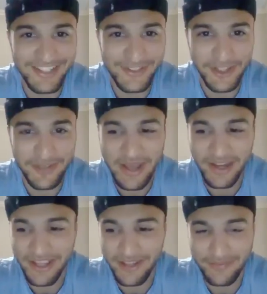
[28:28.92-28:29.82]
that's really
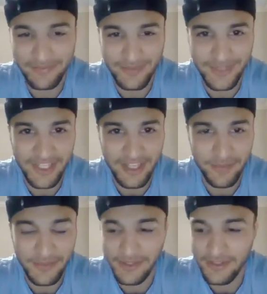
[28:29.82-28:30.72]
about it. I mean, I
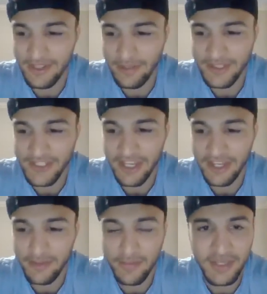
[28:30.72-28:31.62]
mean, I'm excited
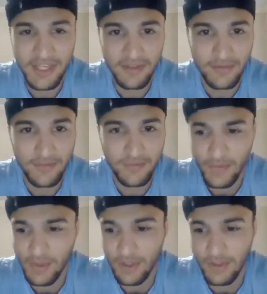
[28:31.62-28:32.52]
to compete, and
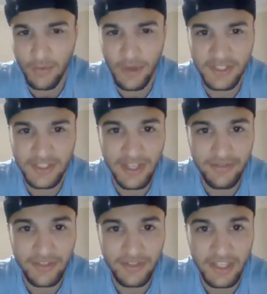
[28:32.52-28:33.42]
well, it's
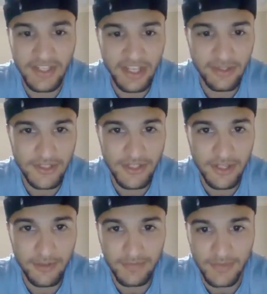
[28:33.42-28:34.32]
11 days now,
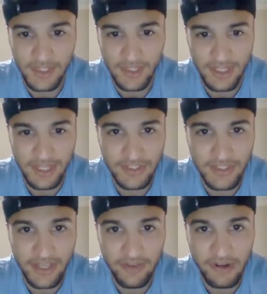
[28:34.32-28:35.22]
so kind of
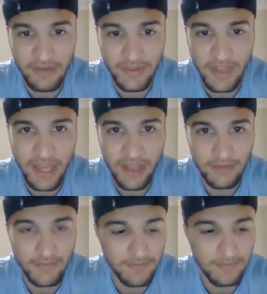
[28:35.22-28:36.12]
just getting ready for
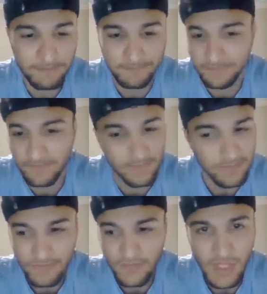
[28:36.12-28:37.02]
that. And
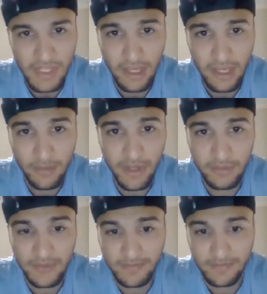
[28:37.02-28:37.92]
yeah, I'm
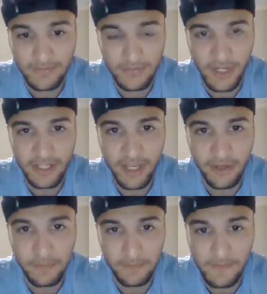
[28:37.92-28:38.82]
pumped, ready to
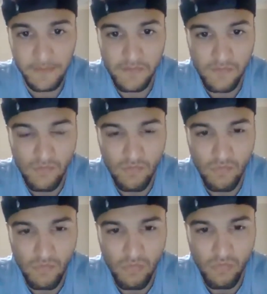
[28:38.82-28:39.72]
go. All
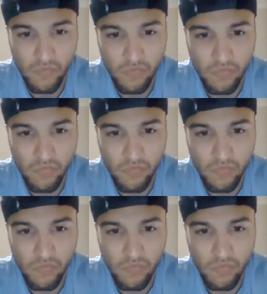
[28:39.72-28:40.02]
right, Jesse